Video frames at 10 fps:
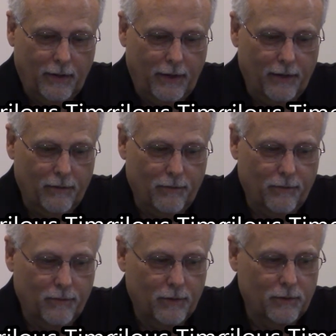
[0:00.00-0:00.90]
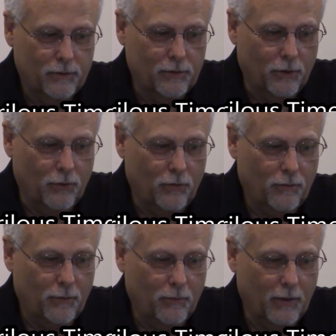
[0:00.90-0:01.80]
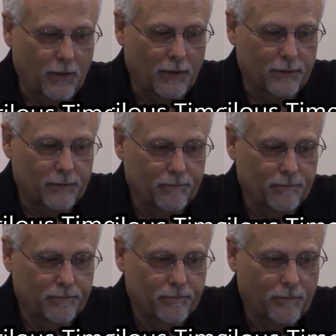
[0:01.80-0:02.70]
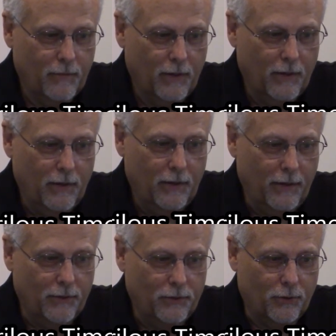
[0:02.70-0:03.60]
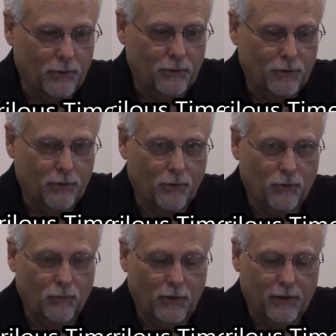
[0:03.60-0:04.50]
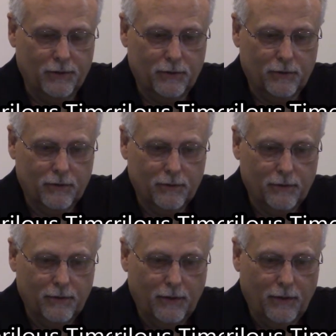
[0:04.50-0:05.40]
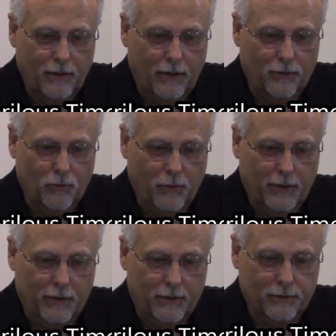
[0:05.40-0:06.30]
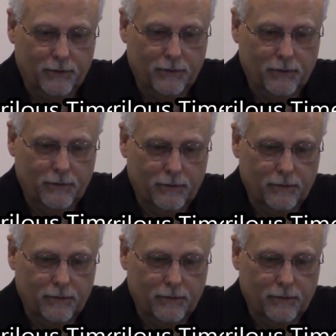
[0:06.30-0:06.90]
have turned from God and turned to their own lusts and their wickedness.